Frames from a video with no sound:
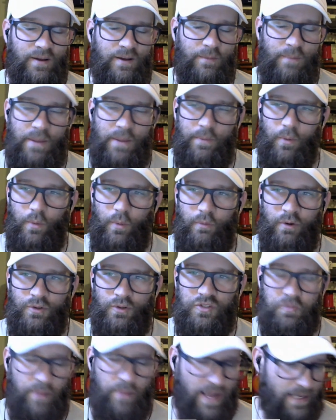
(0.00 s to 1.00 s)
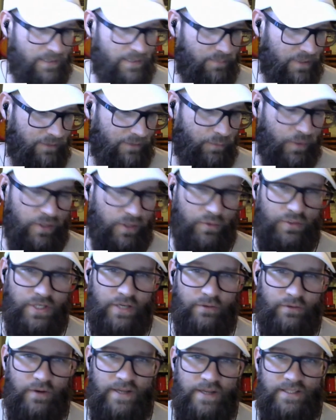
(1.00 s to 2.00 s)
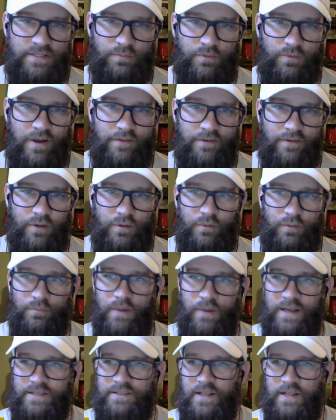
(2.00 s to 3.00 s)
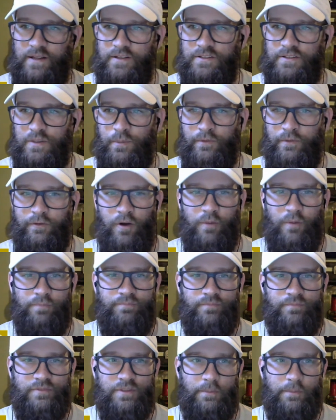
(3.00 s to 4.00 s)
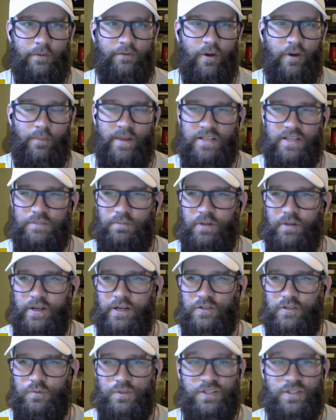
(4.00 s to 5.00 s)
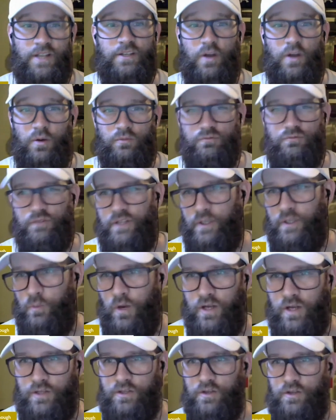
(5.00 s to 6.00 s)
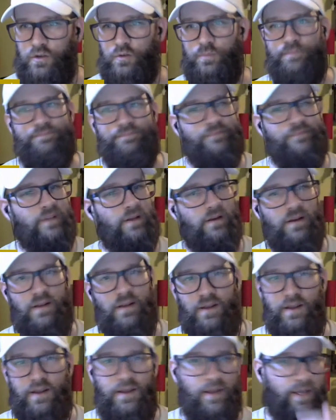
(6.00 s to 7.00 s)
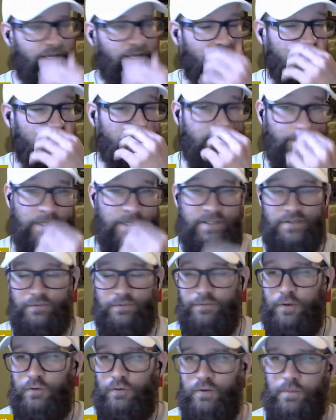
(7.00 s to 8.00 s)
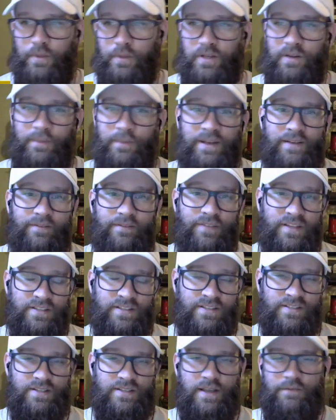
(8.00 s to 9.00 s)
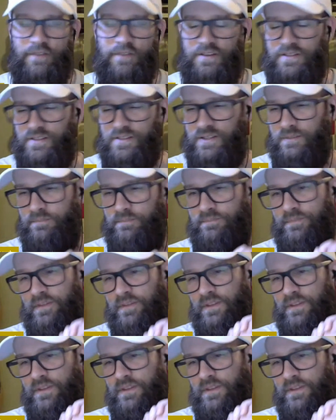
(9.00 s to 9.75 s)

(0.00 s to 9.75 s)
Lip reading: Maybe we won't spend, but if we do generate some revenue by selling some of our best players, which I don't really want to do, unless it means a full rebuild. I mean, if this is the